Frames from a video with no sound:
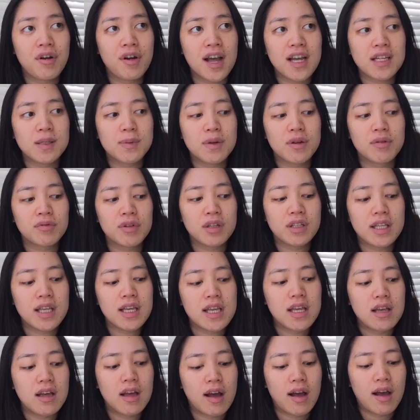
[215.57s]
has been really
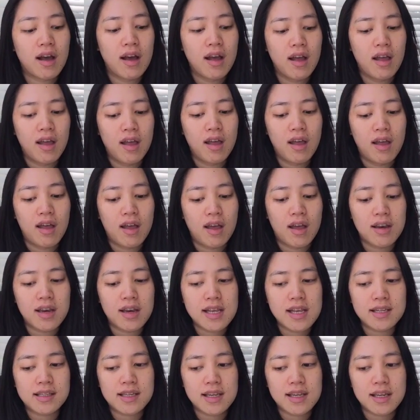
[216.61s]
an
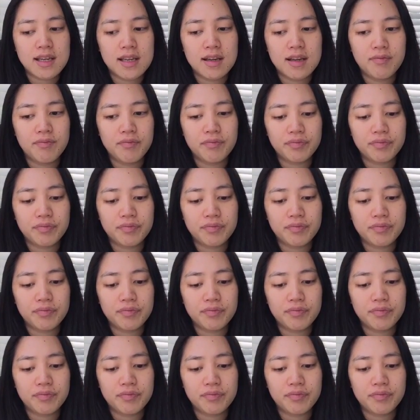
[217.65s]
easy